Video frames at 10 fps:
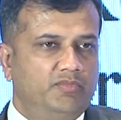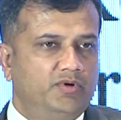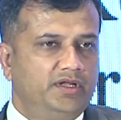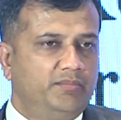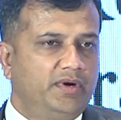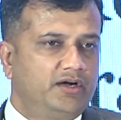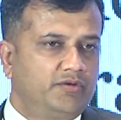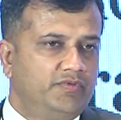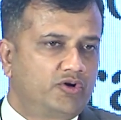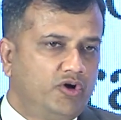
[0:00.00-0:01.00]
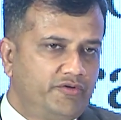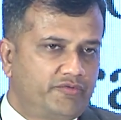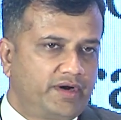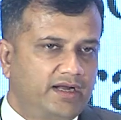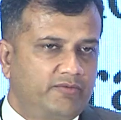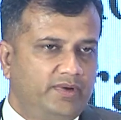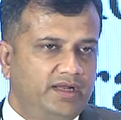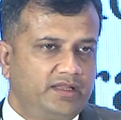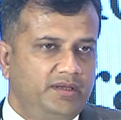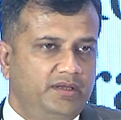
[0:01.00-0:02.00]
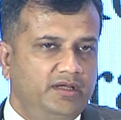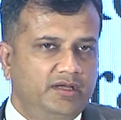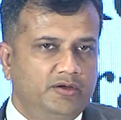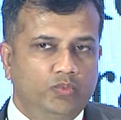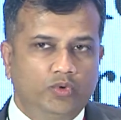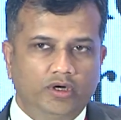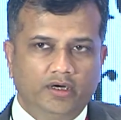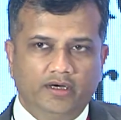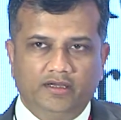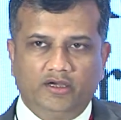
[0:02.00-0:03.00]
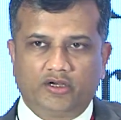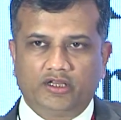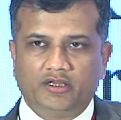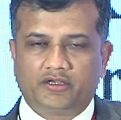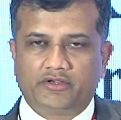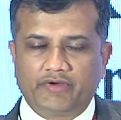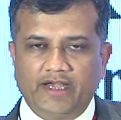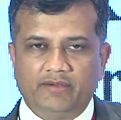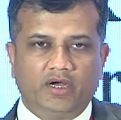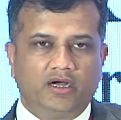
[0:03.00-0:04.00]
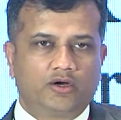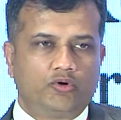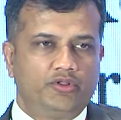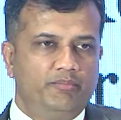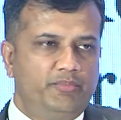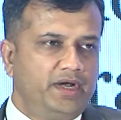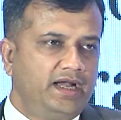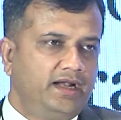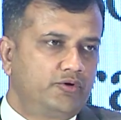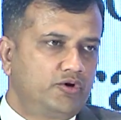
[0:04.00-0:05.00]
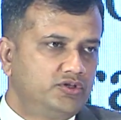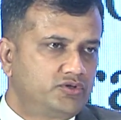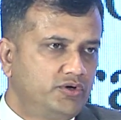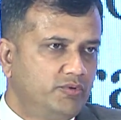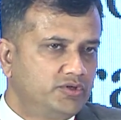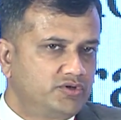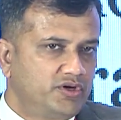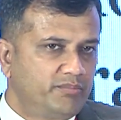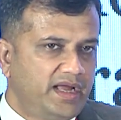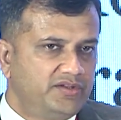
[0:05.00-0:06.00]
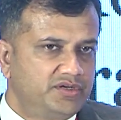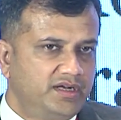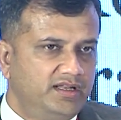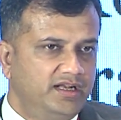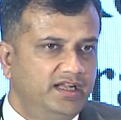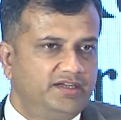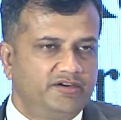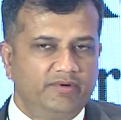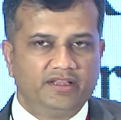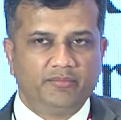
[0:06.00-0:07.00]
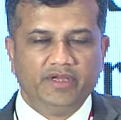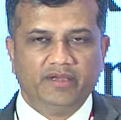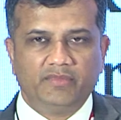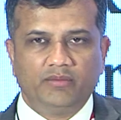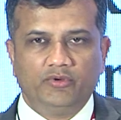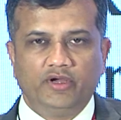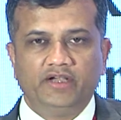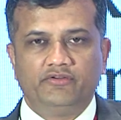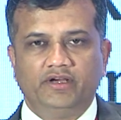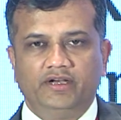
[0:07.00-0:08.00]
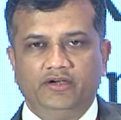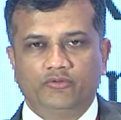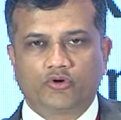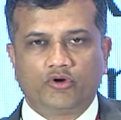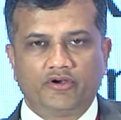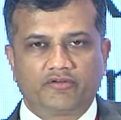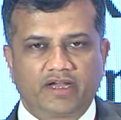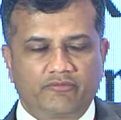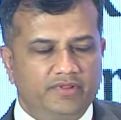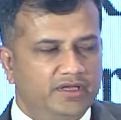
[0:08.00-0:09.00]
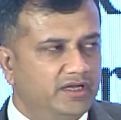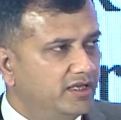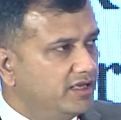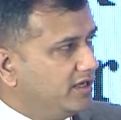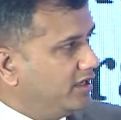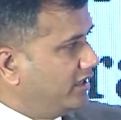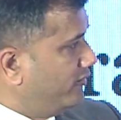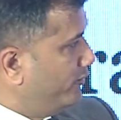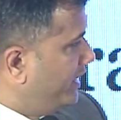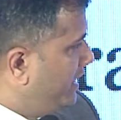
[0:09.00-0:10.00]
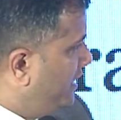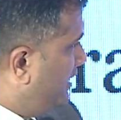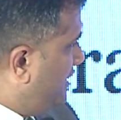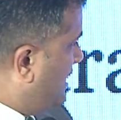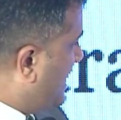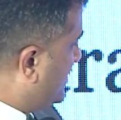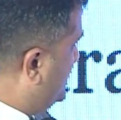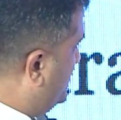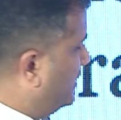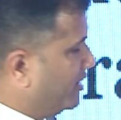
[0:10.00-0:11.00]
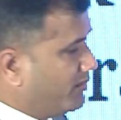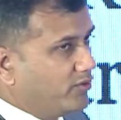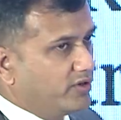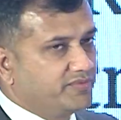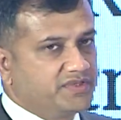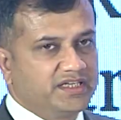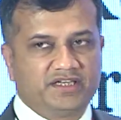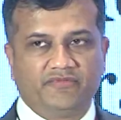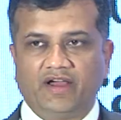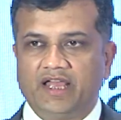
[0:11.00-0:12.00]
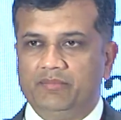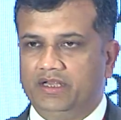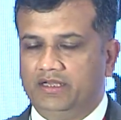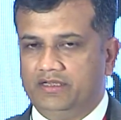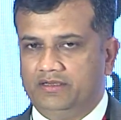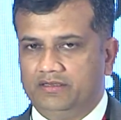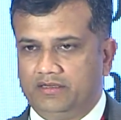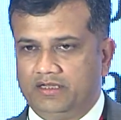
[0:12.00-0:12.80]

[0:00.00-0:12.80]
in the part of the contract where the word or the trademark or the brand Rolls-Royce was not mentioned. And later when the BMW entered into the contract with the very negligible amount of 65 million